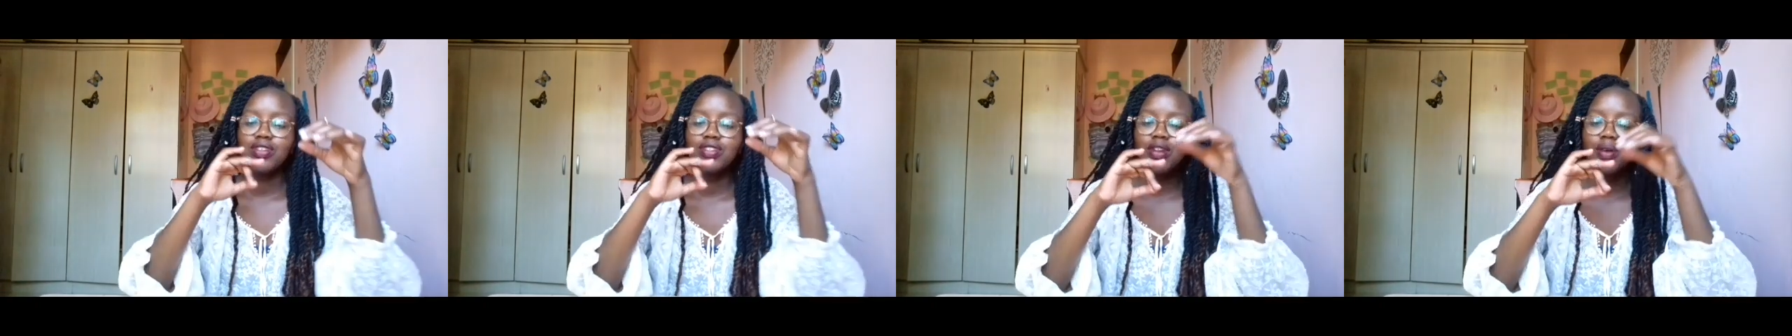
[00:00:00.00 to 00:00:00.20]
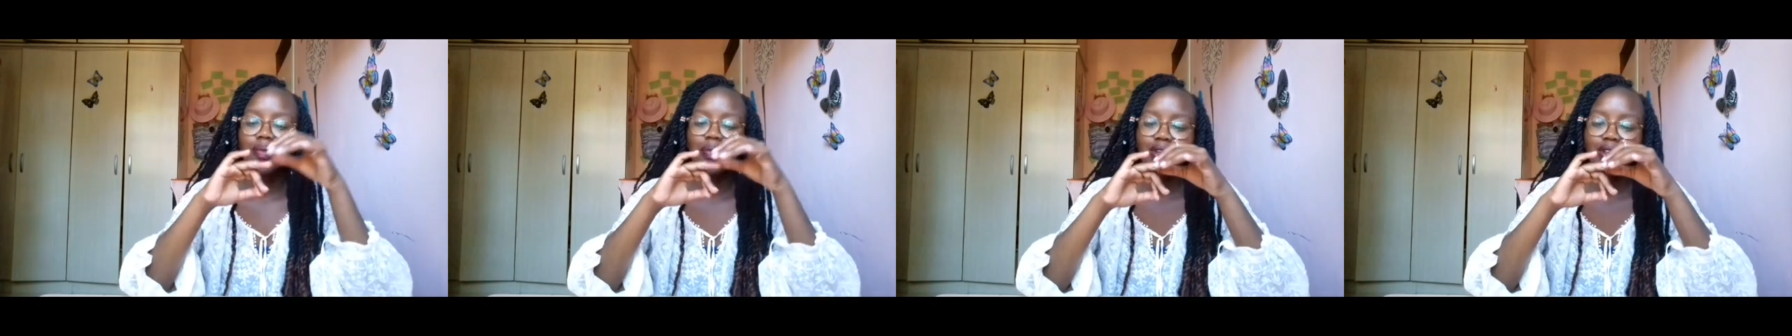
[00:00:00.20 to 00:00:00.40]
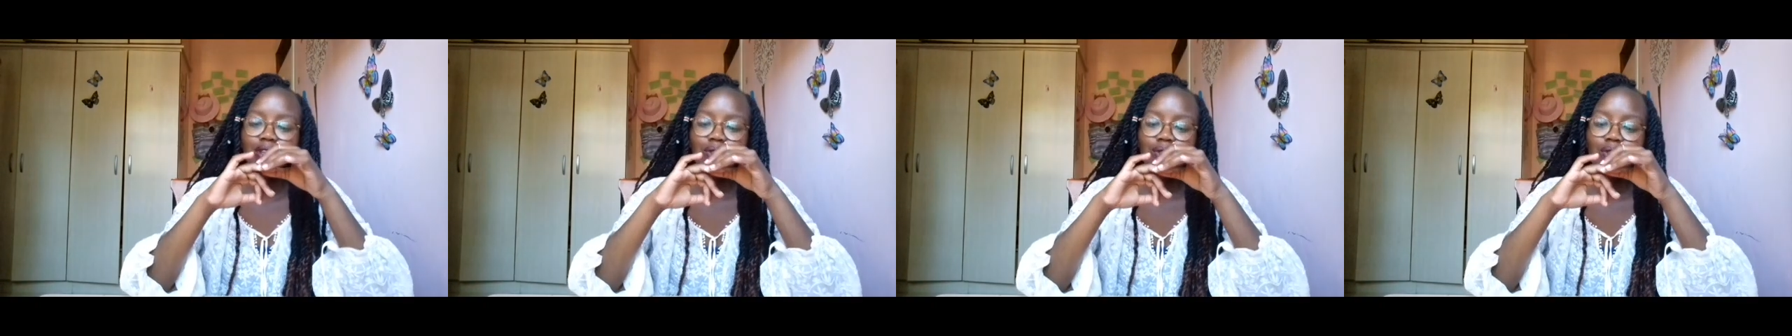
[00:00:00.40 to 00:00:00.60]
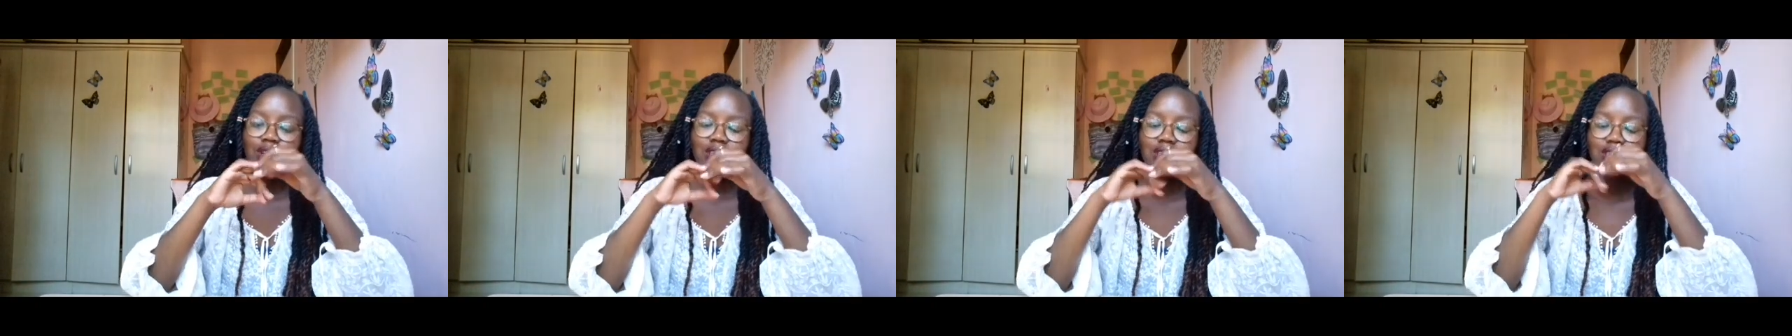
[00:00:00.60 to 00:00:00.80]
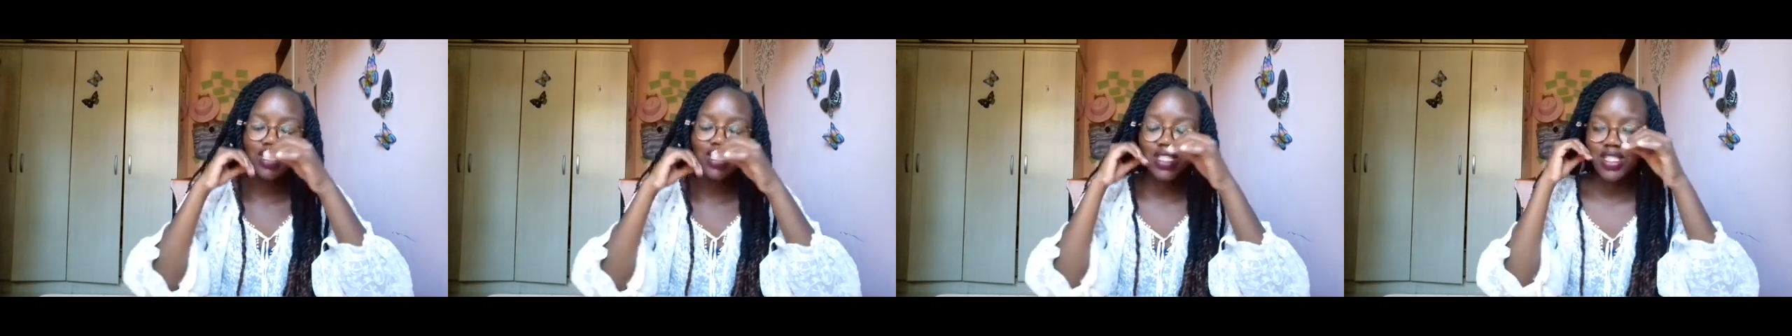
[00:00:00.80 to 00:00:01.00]
if you're
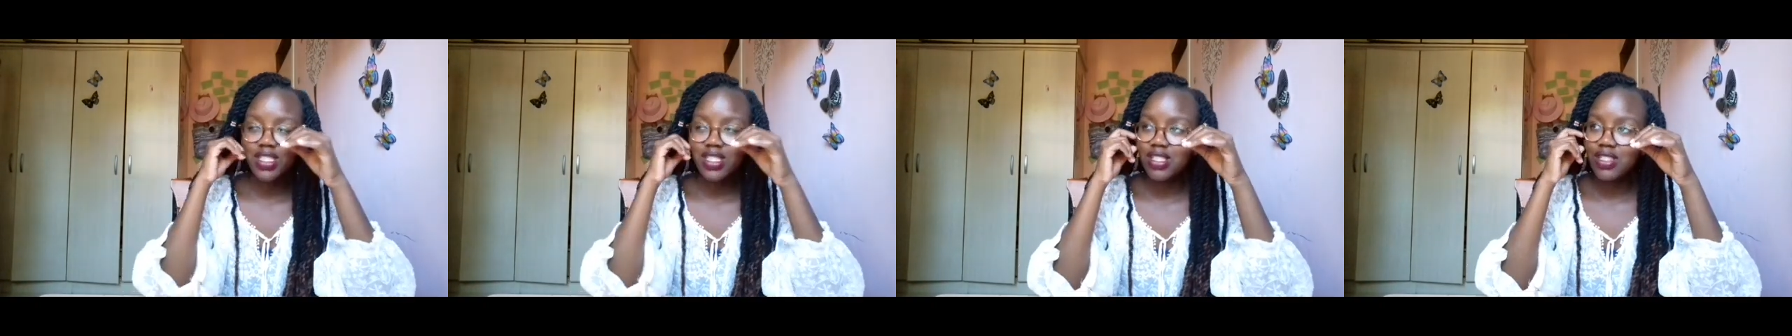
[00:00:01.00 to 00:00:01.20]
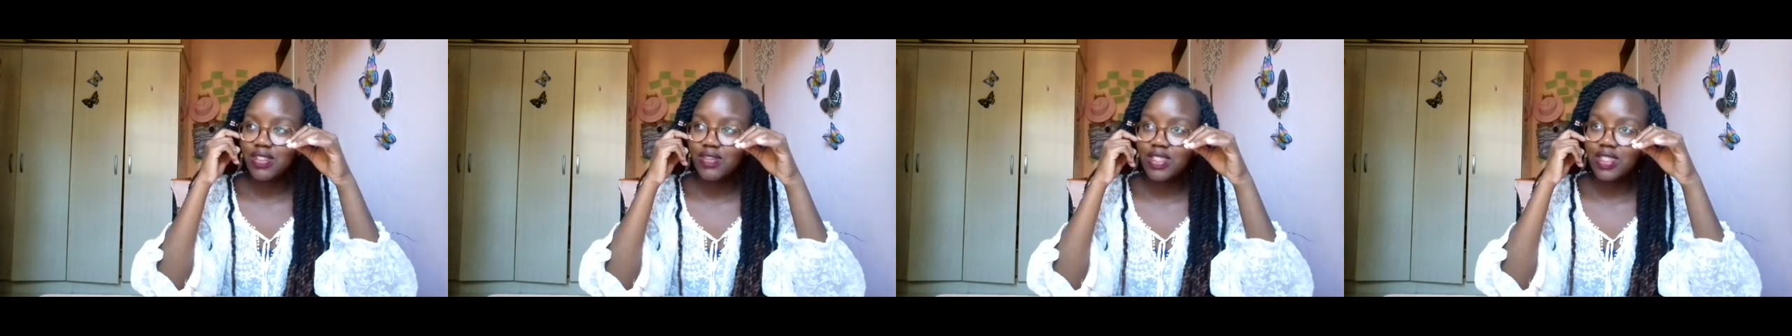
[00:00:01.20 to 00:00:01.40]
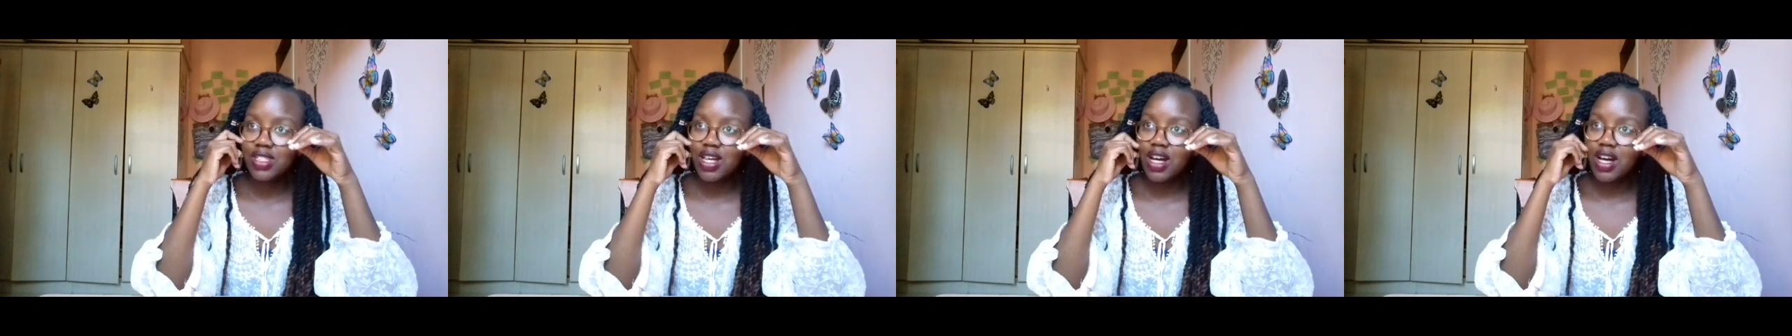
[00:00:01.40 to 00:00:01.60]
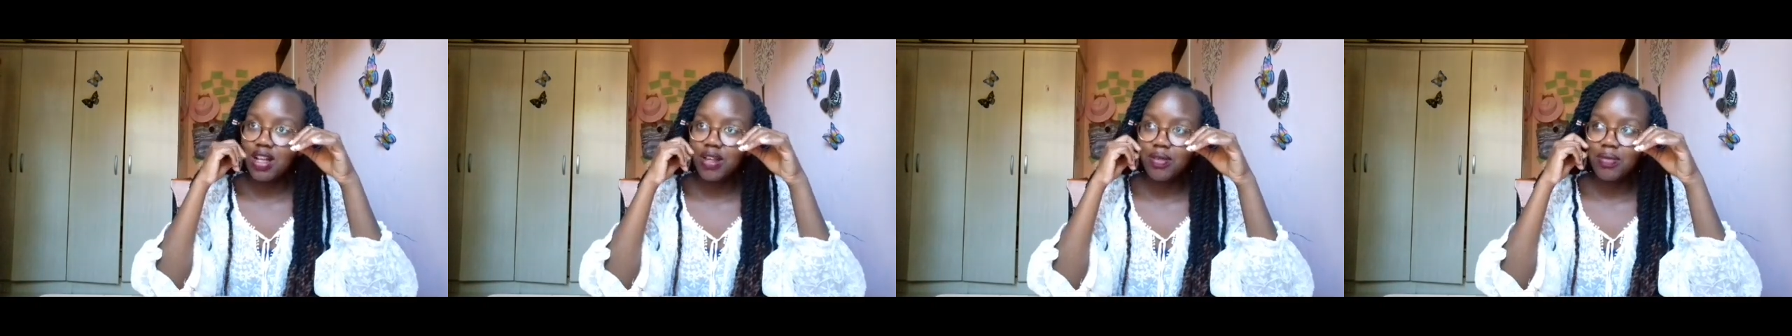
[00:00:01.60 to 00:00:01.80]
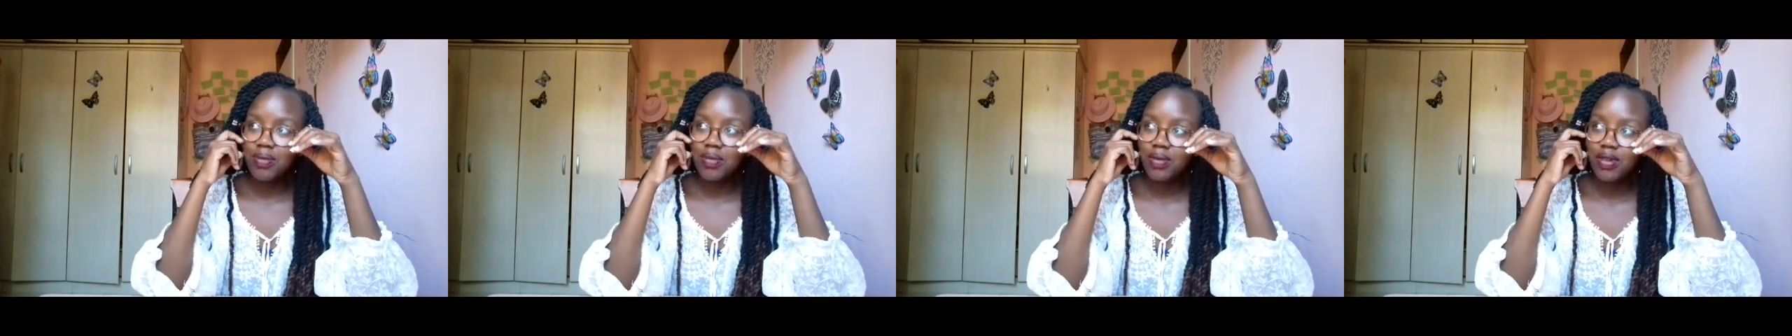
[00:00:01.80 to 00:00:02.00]
somebody who has a sensitive
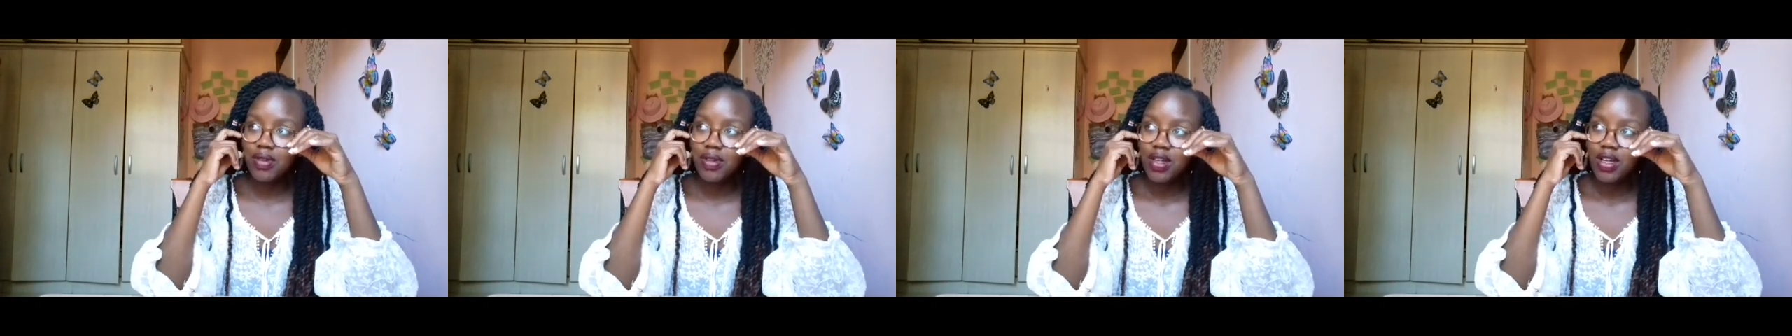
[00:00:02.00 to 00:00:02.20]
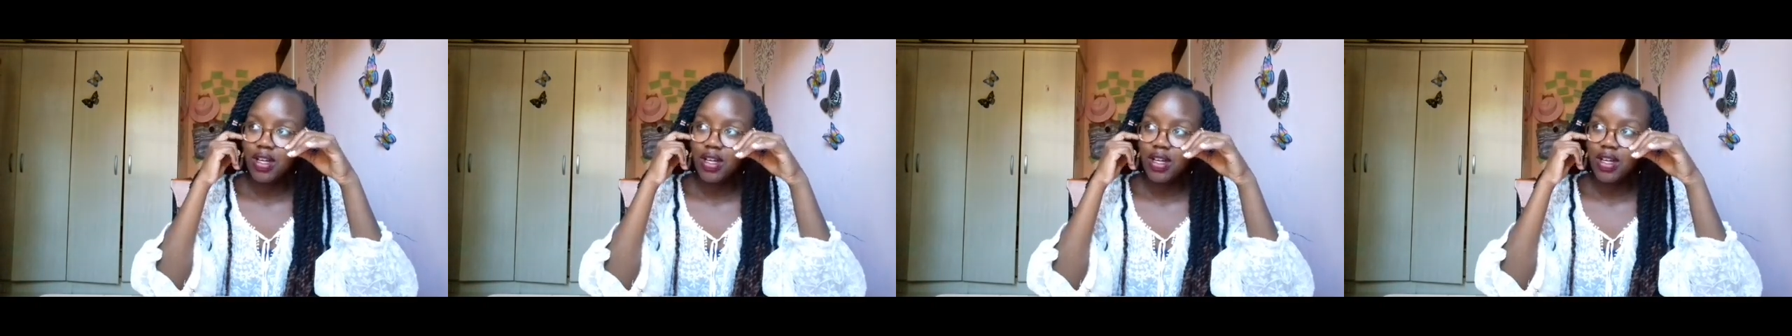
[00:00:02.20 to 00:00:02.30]
scalp,